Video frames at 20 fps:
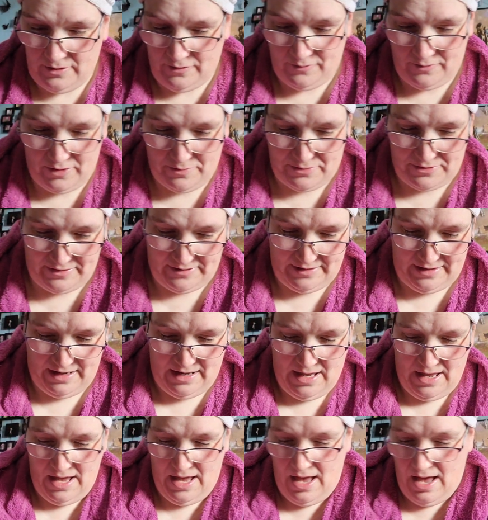Very pretty.
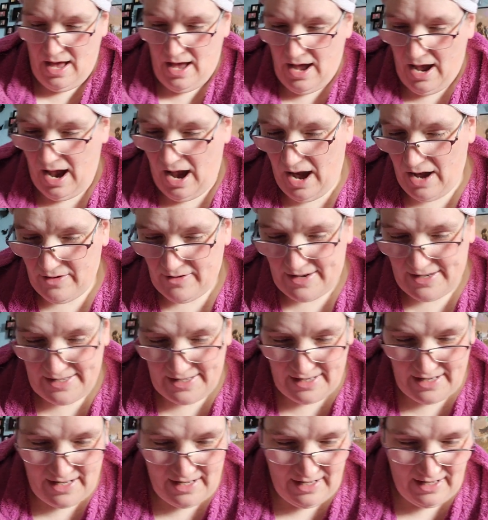
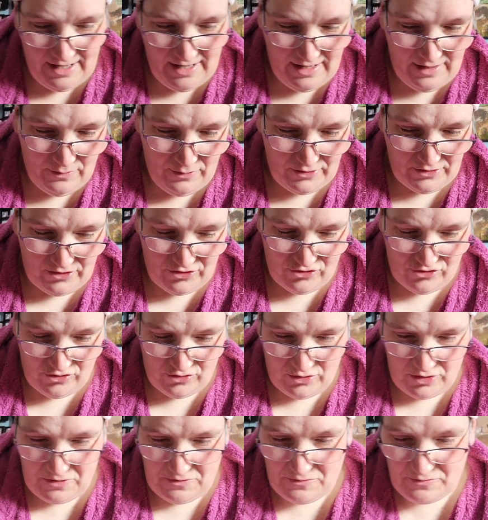Alrighty, what to show
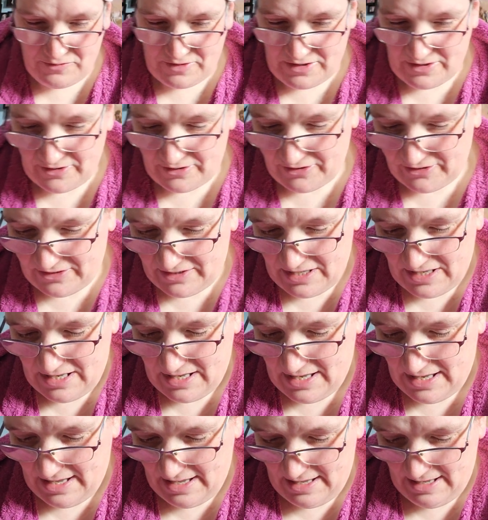you first?
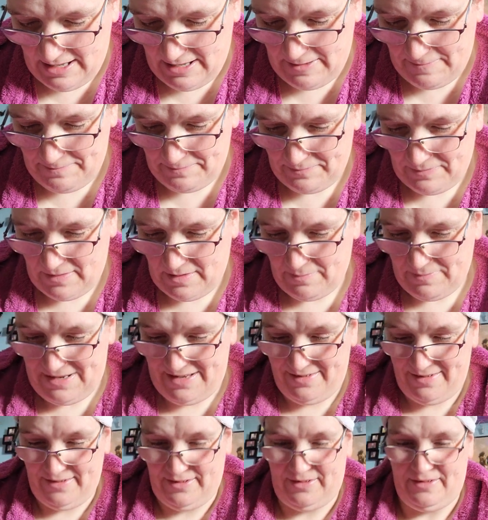
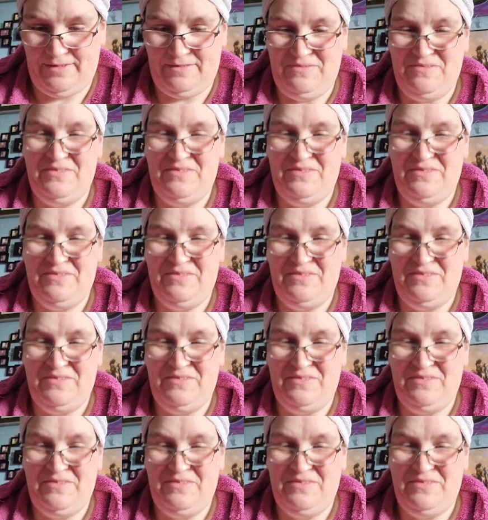Pieces.